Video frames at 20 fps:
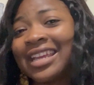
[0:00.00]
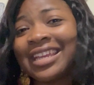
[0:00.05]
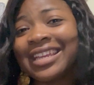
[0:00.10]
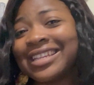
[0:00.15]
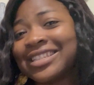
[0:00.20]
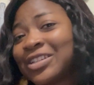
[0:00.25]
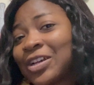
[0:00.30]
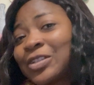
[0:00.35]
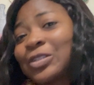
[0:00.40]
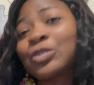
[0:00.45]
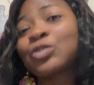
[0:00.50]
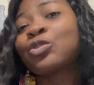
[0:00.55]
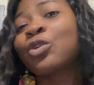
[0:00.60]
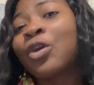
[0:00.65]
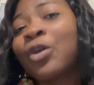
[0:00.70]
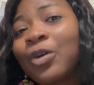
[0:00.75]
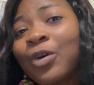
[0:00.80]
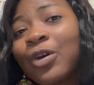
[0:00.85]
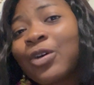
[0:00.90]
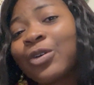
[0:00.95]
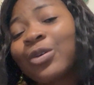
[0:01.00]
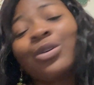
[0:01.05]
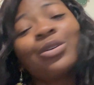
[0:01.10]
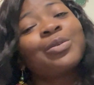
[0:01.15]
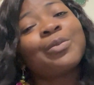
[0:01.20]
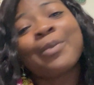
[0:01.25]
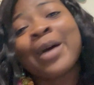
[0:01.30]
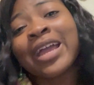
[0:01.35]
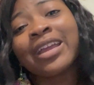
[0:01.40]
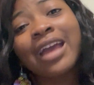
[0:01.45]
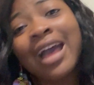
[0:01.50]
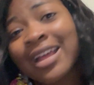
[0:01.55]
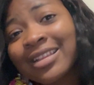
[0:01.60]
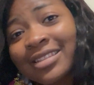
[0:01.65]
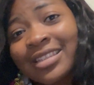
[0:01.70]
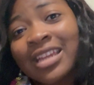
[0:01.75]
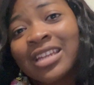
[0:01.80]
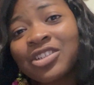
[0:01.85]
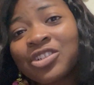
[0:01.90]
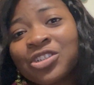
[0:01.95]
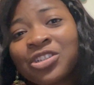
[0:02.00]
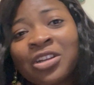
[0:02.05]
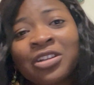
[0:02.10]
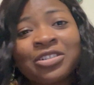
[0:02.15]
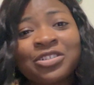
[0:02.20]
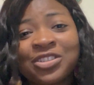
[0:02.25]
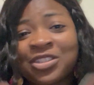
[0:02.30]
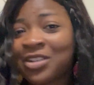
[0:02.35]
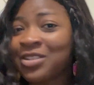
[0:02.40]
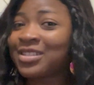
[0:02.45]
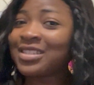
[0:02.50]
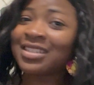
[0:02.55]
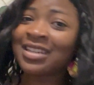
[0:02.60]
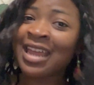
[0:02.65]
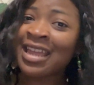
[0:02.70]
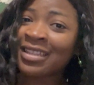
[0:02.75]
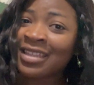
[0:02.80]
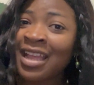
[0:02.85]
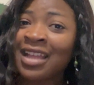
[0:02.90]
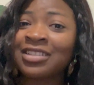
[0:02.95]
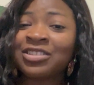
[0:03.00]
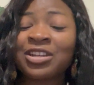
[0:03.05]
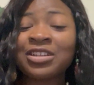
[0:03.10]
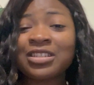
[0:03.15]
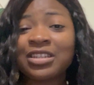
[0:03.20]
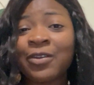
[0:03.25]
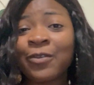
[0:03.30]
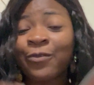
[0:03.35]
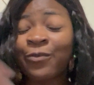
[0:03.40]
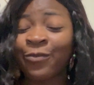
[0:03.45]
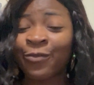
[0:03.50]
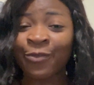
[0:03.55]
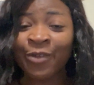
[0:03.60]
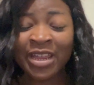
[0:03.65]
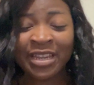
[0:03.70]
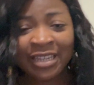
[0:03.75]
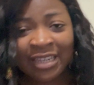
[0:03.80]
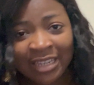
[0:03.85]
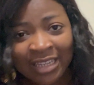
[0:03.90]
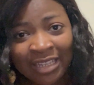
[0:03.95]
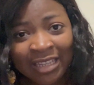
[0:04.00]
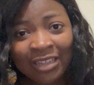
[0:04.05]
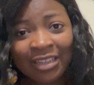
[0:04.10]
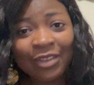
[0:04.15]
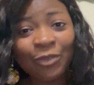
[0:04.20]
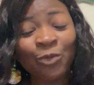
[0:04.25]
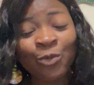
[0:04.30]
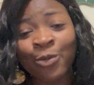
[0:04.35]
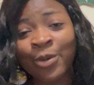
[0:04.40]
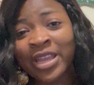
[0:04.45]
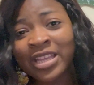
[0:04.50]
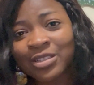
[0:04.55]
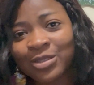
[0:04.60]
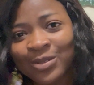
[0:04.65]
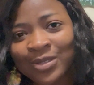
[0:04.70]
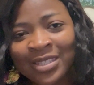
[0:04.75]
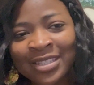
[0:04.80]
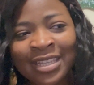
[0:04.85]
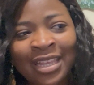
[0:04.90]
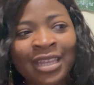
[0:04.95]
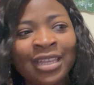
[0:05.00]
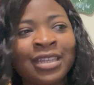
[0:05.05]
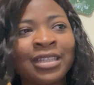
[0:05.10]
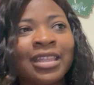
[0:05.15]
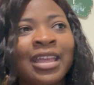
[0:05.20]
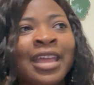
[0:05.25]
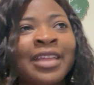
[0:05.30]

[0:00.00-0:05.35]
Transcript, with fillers: it just drew my attention just like that, just a friendly way to say it.